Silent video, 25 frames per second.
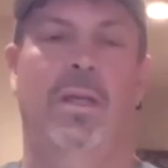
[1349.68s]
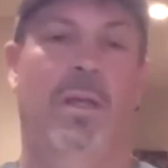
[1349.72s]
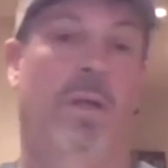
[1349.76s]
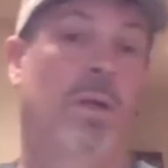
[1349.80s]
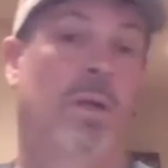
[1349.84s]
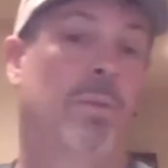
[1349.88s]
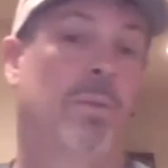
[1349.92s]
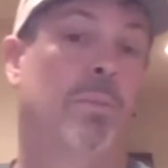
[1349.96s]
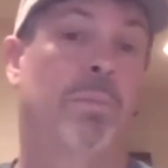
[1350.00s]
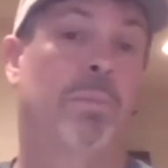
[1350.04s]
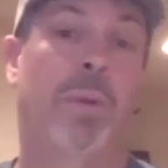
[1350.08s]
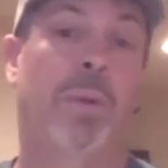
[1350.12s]

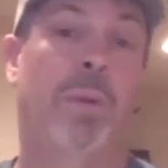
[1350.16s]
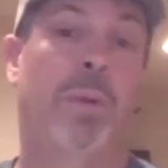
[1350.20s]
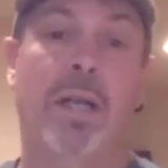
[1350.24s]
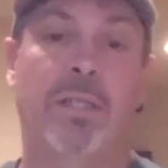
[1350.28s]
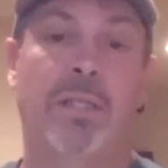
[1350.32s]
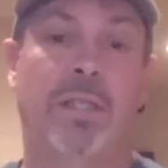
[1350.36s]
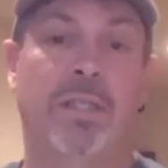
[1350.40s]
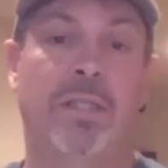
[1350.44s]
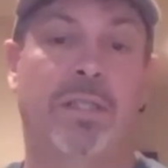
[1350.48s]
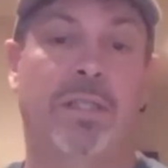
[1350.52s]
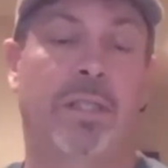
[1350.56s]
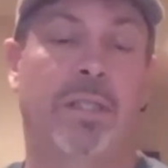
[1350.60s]

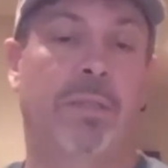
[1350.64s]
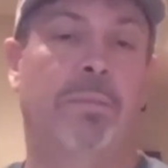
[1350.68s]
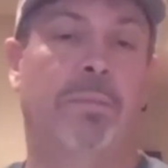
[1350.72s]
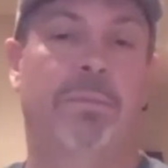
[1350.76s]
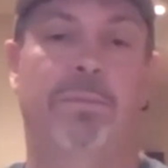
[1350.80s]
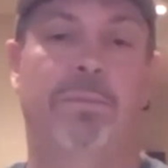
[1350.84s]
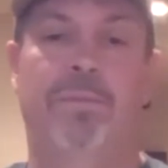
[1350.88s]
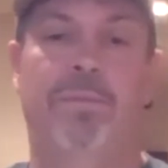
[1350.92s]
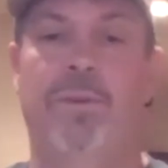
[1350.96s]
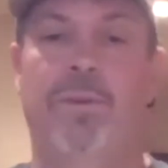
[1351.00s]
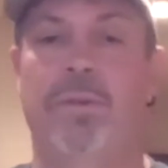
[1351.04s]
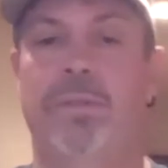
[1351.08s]
Processing,
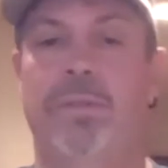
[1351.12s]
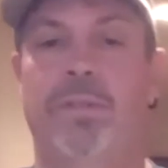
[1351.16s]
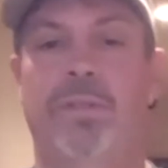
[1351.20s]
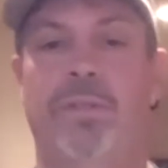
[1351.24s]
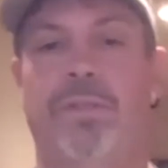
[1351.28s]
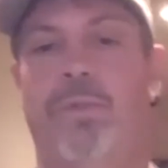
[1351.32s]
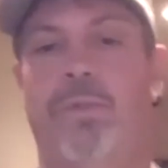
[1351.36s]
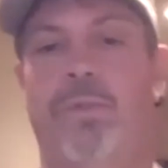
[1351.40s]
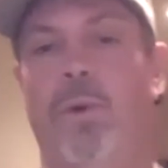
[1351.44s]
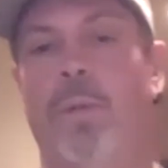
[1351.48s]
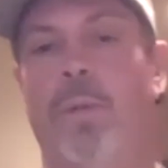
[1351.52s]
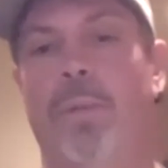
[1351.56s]
first and
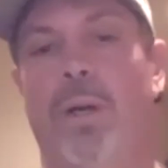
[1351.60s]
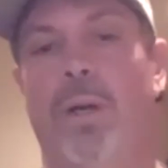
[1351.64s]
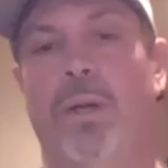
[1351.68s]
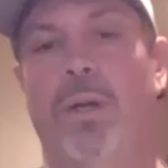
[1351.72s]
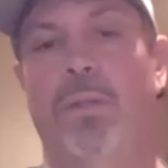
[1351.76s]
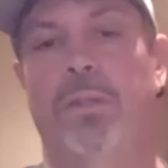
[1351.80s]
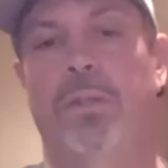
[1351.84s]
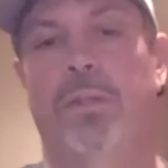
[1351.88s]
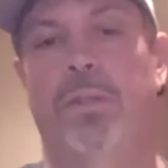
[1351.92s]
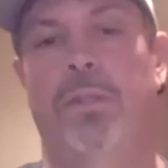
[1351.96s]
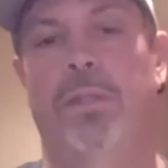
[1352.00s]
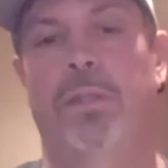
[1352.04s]

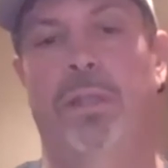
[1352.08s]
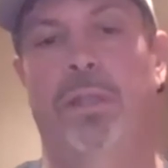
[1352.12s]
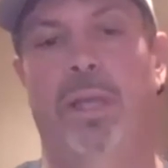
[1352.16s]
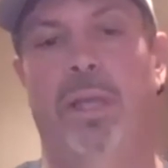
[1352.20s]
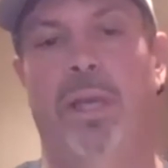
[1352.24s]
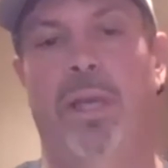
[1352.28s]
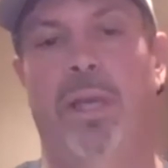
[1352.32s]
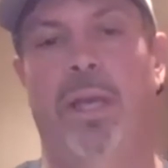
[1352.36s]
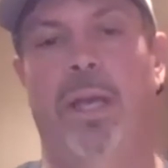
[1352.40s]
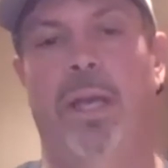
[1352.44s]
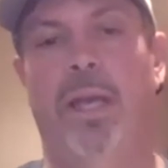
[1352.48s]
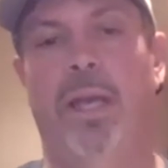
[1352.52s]
foremost.
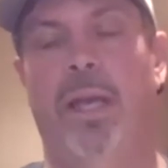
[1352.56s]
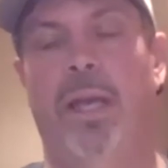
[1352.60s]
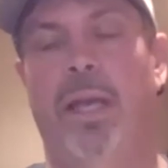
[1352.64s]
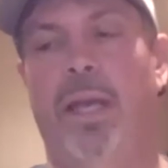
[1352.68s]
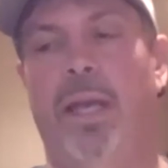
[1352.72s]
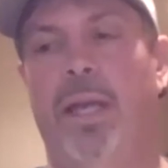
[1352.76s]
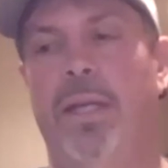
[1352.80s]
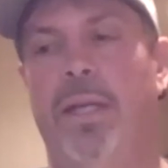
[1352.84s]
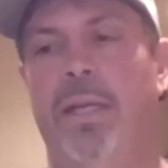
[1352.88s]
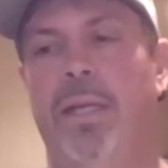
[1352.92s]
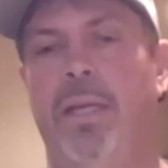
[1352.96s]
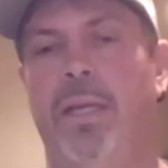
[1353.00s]

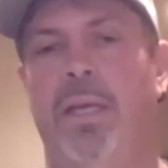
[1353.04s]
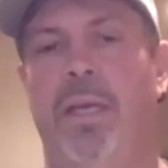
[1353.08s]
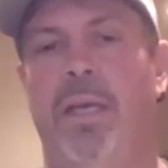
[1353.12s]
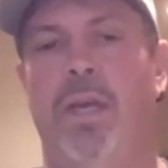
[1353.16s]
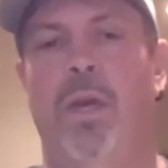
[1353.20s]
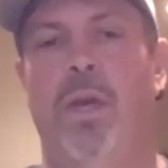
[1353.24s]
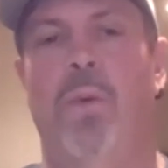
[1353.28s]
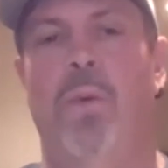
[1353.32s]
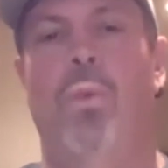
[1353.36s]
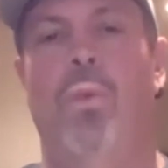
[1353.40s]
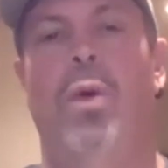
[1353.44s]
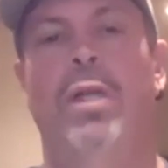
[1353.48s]
And
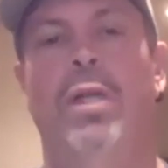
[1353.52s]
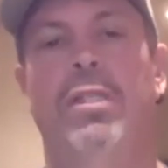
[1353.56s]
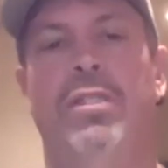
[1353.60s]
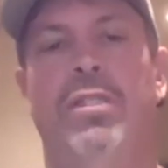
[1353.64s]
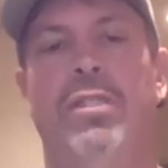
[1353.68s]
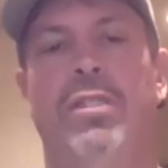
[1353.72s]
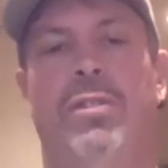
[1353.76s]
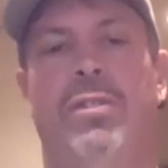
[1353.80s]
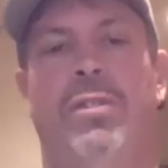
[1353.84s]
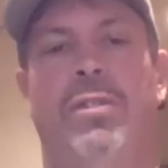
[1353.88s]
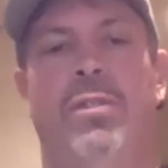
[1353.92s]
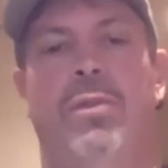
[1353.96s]

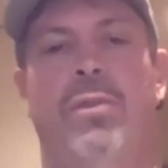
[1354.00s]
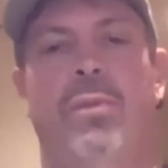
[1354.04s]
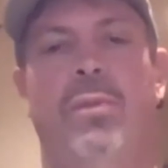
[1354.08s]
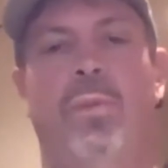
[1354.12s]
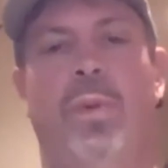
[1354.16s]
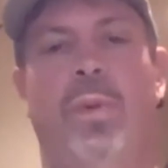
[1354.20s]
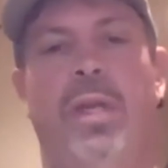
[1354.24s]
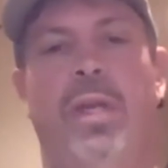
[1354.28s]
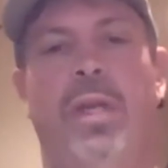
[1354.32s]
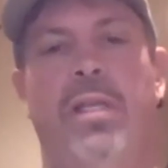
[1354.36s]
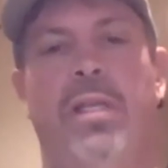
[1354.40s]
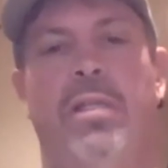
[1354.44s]
once
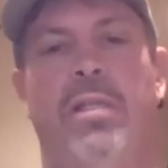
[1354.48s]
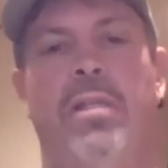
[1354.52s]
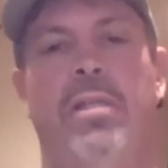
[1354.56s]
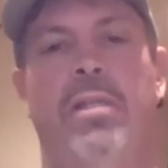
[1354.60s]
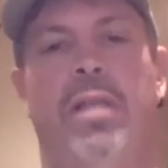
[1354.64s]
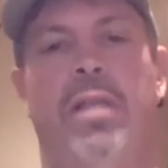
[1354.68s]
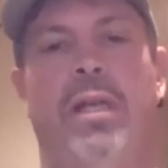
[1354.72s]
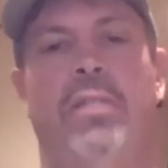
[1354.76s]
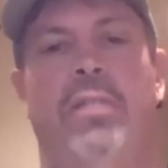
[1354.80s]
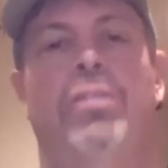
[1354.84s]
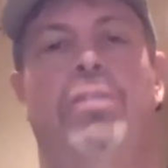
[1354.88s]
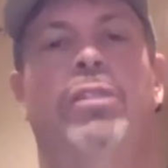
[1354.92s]
we
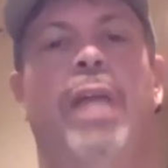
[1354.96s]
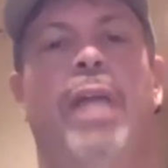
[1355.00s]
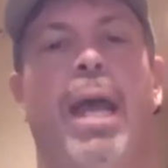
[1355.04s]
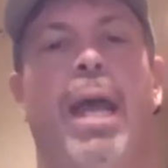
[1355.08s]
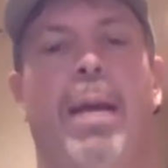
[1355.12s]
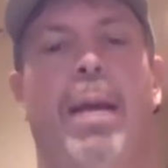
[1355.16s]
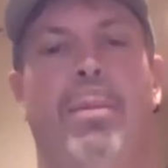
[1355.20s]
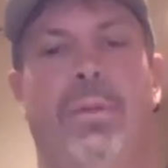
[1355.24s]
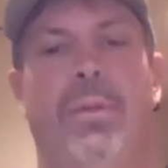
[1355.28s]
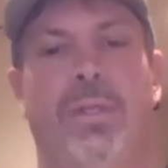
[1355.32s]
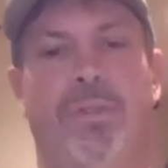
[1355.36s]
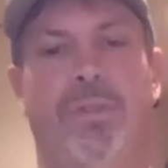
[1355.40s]

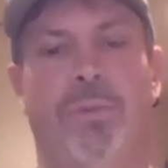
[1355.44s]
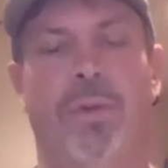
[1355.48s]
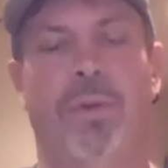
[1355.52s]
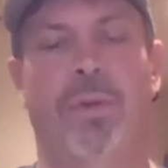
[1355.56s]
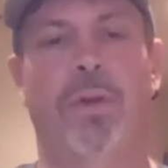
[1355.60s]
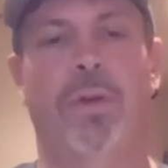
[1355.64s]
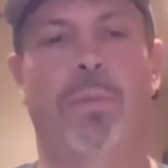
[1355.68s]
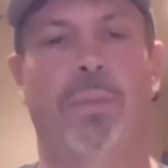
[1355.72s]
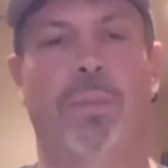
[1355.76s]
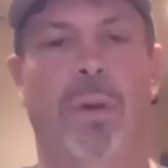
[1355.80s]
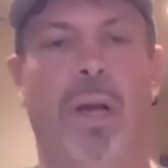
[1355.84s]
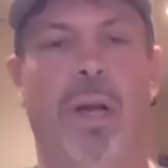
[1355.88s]
establish real
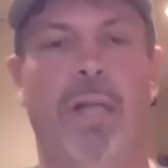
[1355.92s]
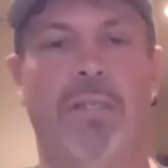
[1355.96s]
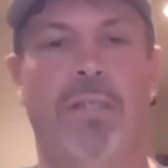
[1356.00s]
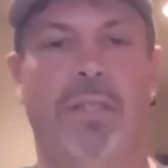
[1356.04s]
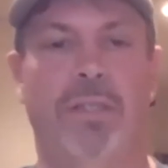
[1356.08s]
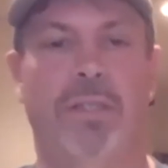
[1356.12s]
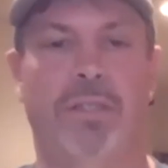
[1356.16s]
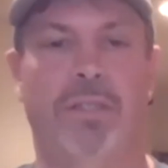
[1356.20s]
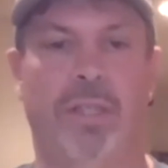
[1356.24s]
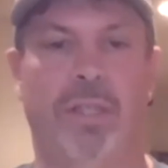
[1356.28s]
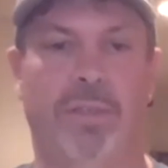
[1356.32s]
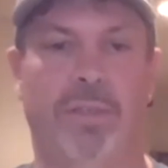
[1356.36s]

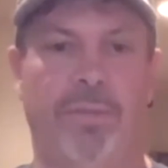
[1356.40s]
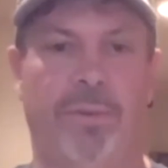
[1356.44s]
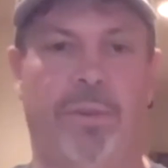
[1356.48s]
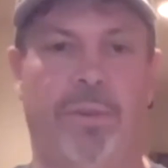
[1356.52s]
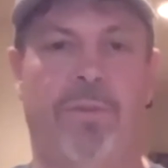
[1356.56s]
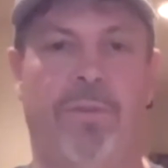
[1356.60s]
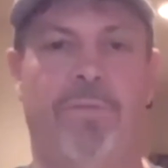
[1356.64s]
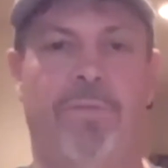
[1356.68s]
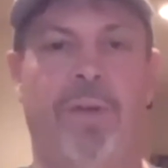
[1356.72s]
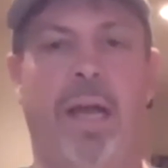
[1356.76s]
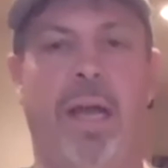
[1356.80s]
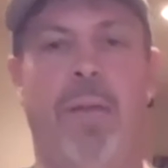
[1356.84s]
processing for the
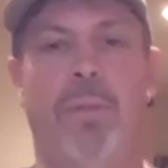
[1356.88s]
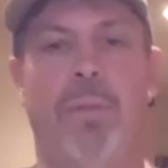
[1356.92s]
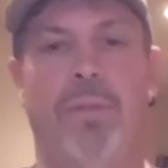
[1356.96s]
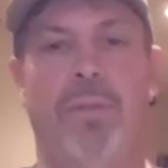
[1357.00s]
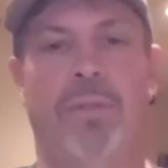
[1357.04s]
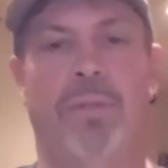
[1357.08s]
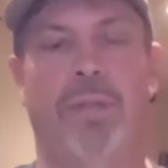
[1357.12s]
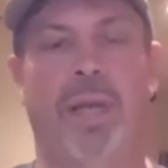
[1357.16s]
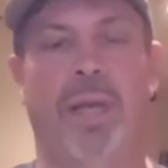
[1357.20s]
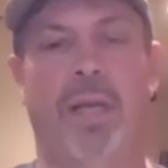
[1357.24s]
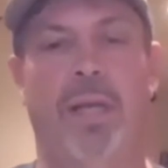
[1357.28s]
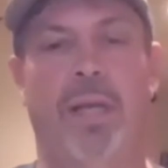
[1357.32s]
fiber
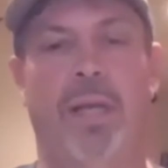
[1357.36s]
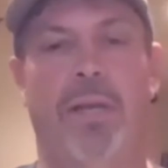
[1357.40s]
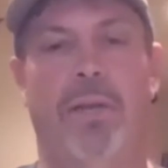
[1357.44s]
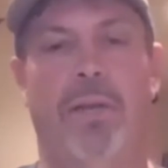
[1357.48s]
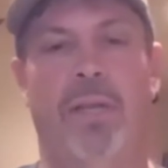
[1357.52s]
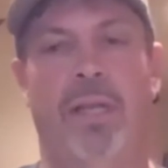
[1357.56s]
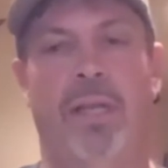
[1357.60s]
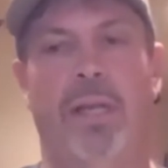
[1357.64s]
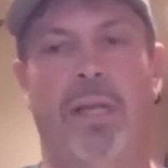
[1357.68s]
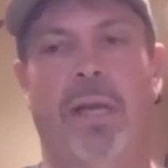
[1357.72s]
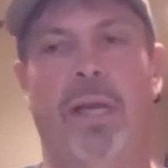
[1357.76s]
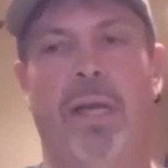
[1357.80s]
side here in the
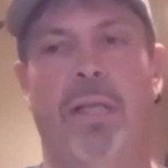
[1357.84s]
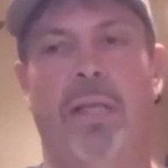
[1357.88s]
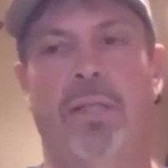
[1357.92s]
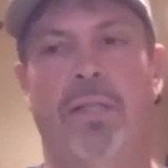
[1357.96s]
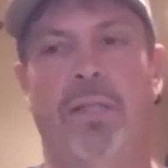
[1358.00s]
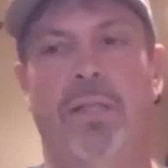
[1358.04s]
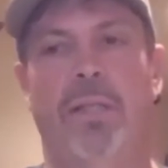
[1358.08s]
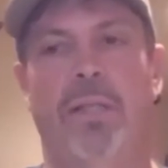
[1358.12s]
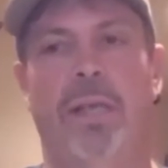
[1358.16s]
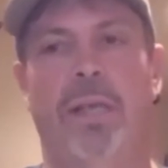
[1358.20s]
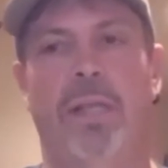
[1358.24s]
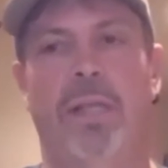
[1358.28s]
United
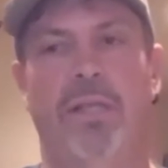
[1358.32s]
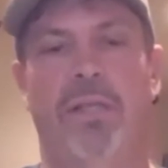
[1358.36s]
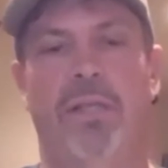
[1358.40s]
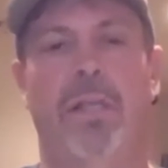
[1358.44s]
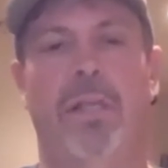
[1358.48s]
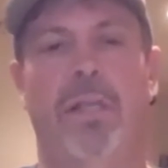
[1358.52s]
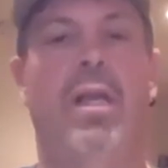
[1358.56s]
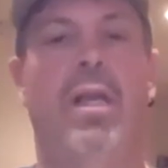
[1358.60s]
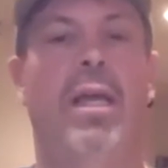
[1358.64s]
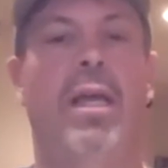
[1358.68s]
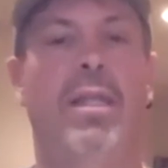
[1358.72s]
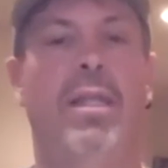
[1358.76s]
States, then
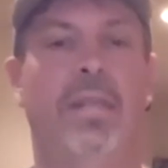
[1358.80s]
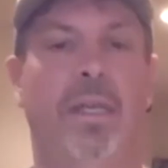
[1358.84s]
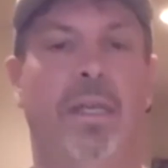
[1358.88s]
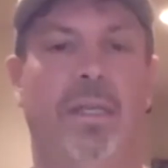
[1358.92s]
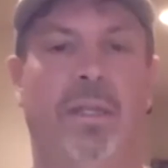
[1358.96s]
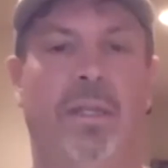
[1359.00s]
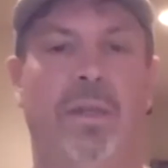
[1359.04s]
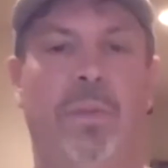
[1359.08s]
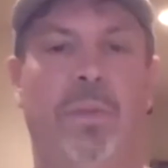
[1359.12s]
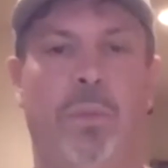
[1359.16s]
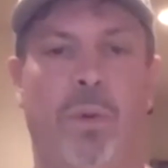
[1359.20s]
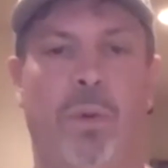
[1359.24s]
I think
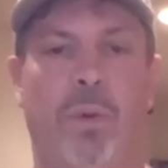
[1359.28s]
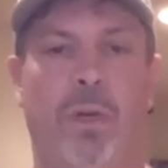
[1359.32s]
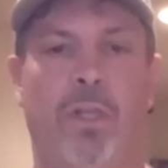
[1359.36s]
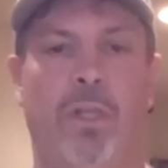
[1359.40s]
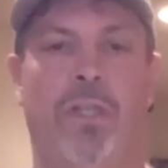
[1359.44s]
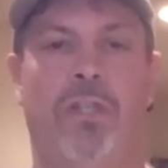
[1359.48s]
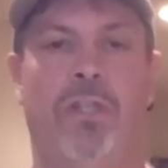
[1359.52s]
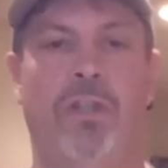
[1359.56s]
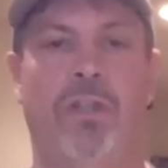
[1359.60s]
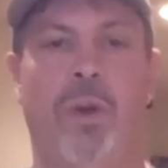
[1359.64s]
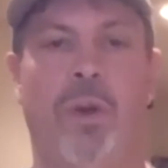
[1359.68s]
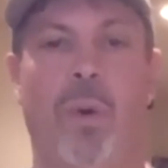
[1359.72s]
that we're
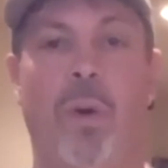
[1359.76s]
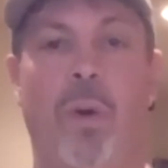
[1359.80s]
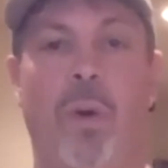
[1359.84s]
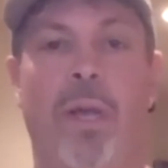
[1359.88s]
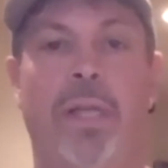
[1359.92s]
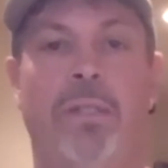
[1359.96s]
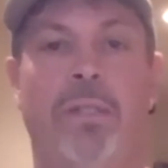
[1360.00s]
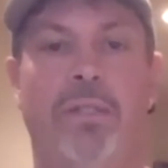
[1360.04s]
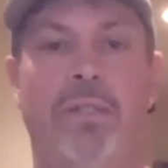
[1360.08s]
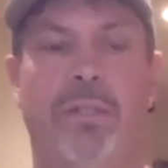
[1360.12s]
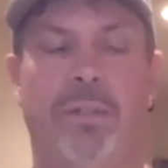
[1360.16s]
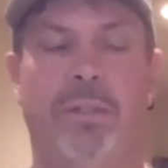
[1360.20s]
going
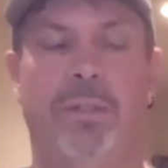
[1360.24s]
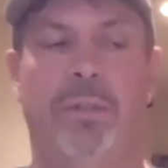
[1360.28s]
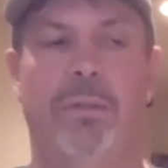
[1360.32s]
to